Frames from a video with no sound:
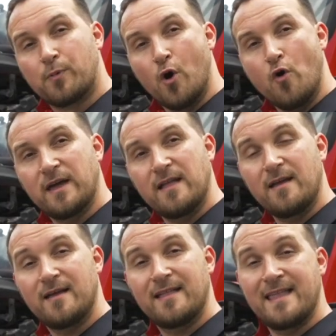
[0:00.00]
broken,
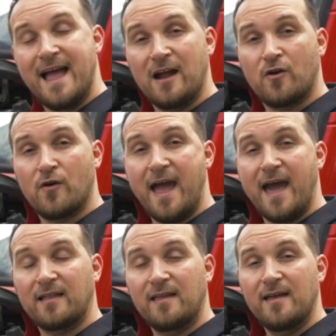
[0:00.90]
not
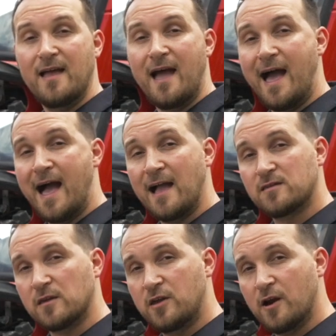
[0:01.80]
cracked, on
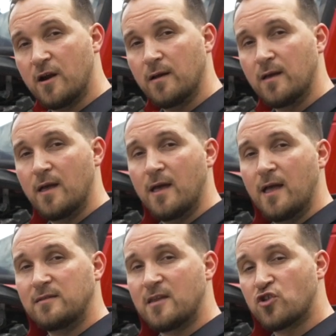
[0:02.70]
secure.
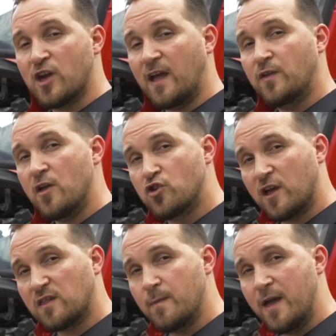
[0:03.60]
To check the
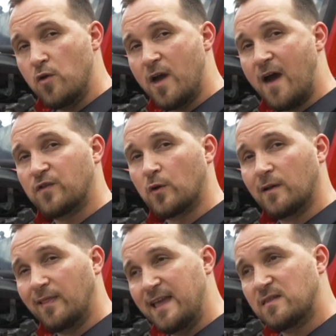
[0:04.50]
adjustment, you have to
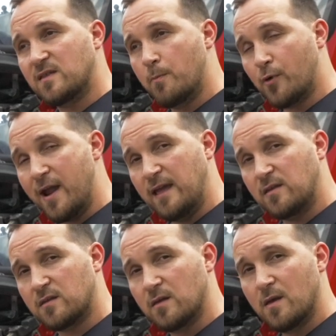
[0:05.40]
release the
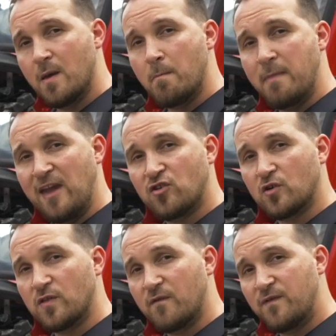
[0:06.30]
brakes, make
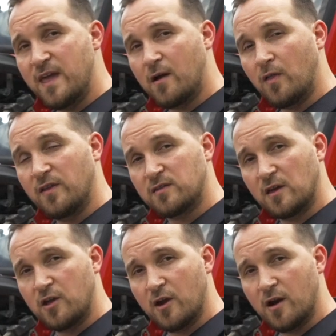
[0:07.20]
sure the vehicle is
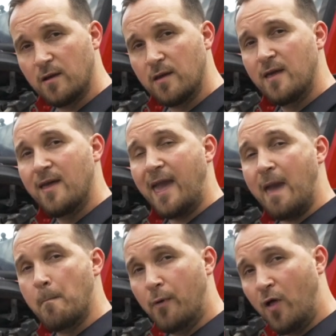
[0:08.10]
secure,
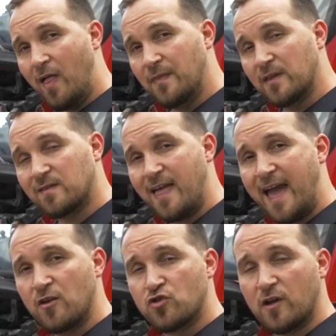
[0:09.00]
and pull on the
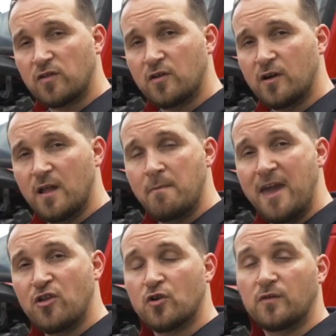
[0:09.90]
slack adjuster and
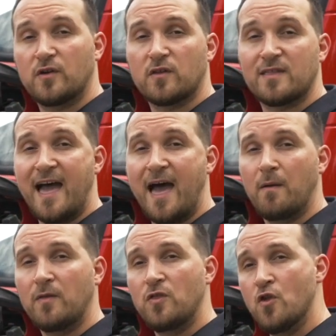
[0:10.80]
make sure there is
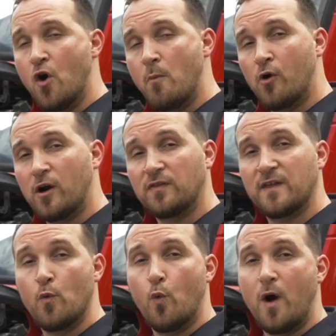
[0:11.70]
no more
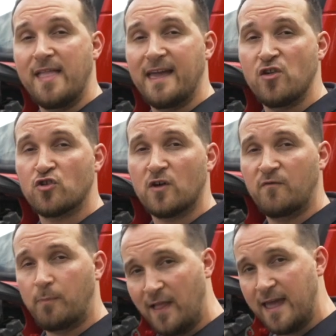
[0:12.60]
than 1 inch
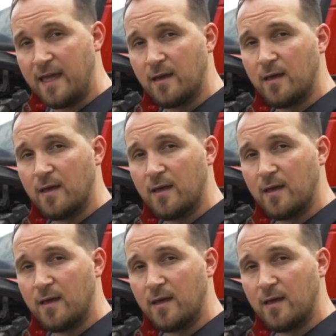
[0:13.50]
of play